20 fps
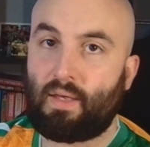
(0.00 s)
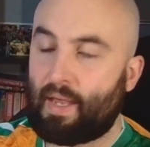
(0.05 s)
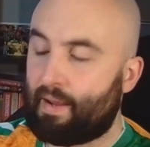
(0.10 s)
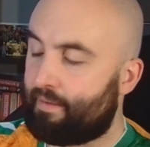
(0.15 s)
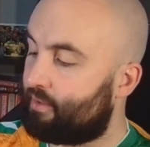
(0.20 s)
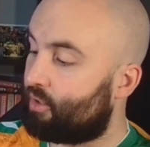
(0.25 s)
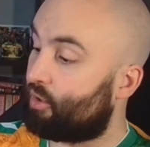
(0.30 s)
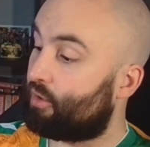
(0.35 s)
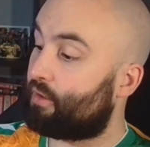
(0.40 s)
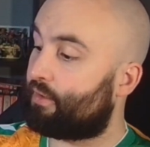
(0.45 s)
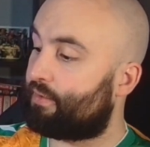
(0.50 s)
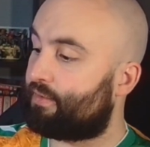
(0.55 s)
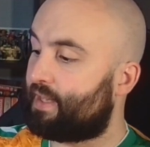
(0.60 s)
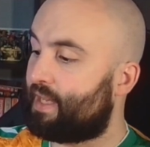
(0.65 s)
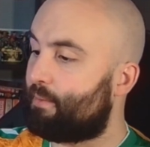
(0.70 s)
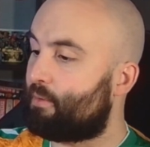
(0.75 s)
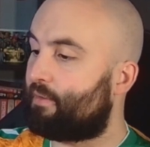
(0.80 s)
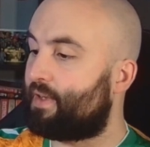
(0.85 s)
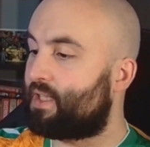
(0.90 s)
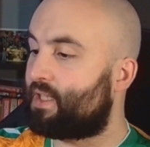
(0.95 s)
Carrying on the
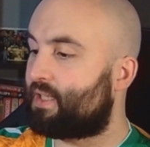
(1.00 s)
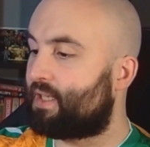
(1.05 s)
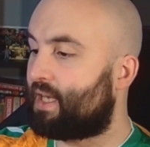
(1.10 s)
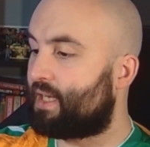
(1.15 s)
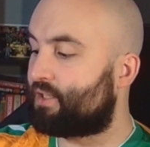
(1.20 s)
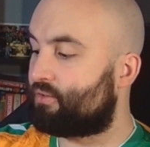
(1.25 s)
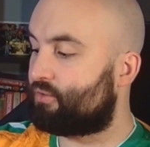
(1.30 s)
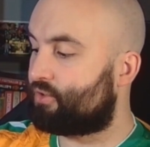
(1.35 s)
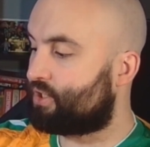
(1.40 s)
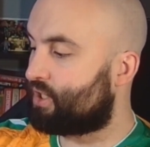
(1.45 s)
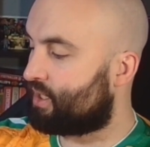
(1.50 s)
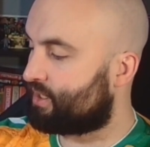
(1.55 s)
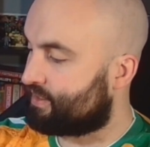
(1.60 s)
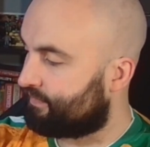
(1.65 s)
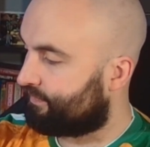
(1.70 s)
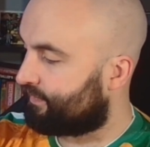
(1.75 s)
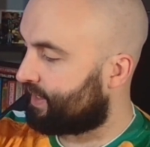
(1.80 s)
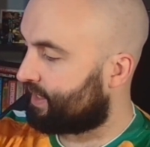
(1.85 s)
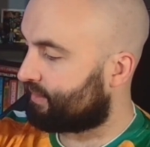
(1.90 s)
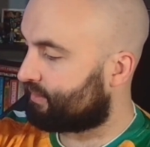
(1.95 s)
theme of international shirts,
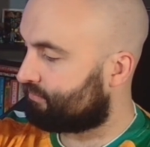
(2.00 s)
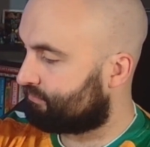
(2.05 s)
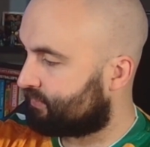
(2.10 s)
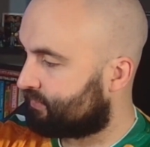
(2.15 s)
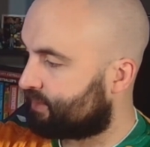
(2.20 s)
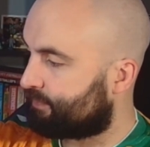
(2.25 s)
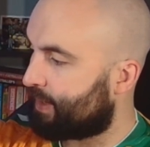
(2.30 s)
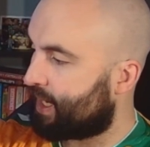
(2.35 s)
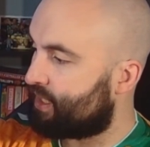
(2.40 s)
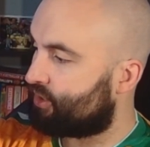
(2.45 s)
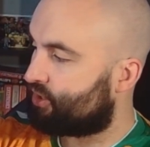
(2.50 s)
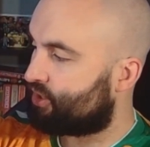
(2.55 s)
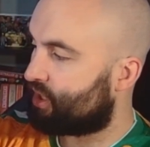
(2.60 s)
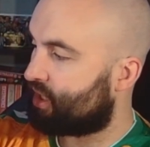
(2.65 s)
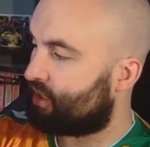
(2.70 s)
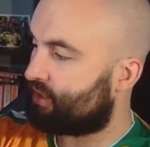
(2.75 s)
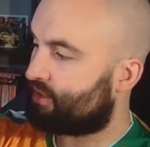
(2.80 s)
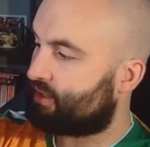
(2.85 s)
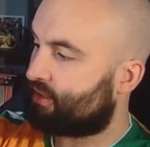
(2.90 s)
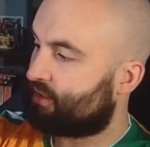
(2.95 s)
in fact, Spain
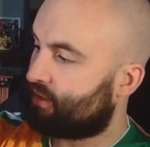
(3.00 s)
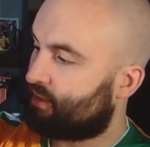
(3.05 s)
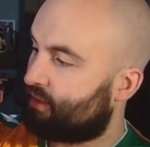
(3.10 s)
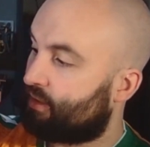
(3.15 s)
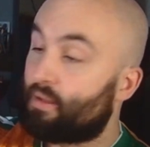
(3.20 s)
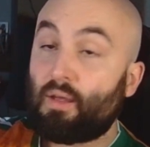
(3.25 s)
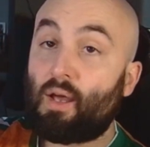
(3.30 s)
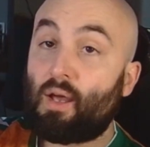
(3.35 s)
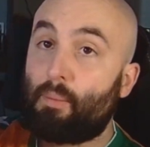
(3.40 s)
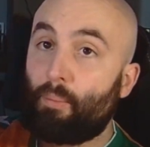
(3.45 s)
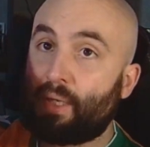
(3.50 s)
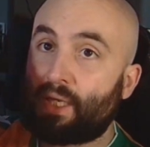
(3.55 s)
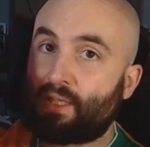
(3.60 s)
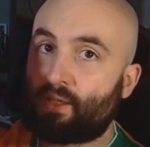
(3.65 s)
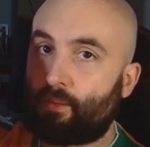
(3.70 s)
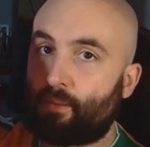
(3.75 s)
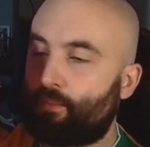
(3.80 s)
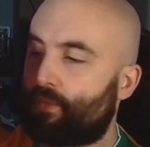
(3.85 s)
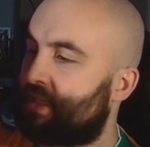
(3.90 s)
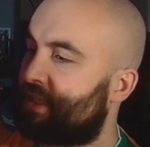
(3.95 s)
shirts. I picked
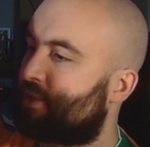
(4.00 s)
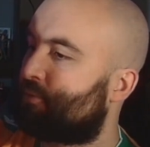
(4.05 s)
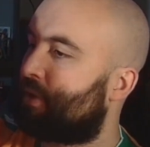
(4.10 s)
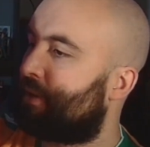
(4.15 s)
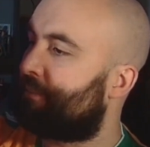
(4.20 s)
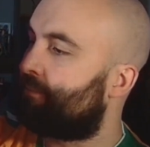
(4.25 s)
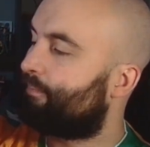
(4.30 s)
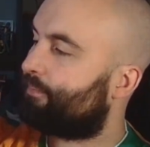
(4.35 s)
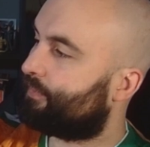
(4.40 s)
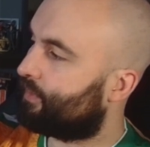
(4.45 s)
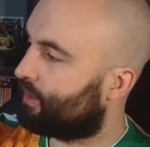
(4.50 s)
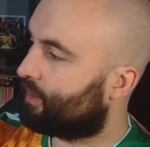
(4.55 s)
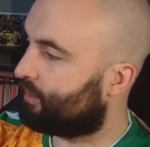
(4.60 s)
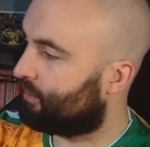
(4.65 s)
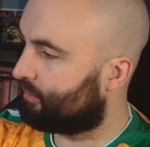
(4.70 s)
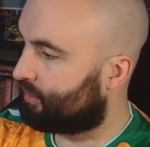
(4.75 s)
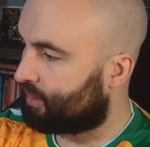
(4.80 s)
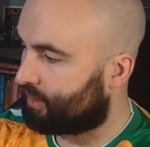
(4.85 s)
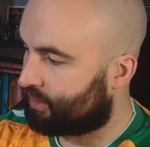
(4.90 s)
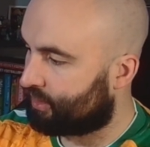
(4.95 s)
up this one.
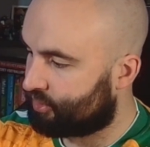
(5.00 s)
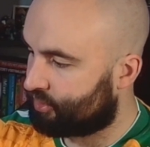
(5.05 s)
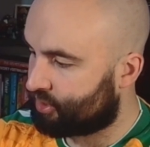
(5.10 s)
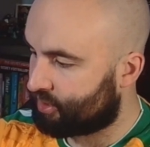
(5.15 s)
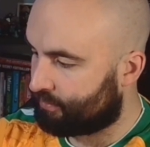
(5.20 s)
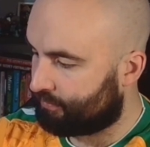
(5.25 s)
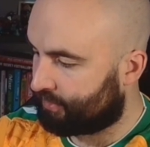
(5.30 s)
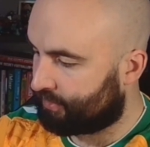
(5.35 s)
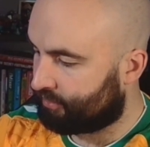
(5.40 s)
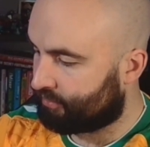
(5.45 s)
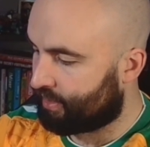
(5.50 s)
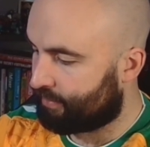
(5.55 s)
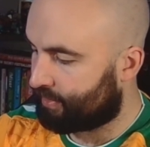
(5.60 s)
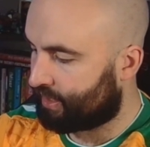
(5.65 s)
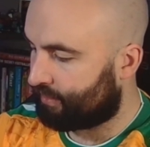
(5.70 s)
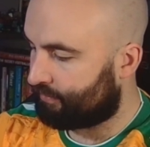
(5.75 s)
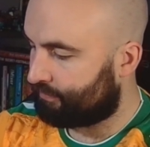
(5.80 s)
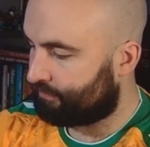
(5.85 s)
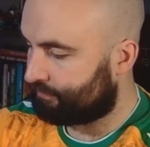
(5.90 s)
I'll grab it out.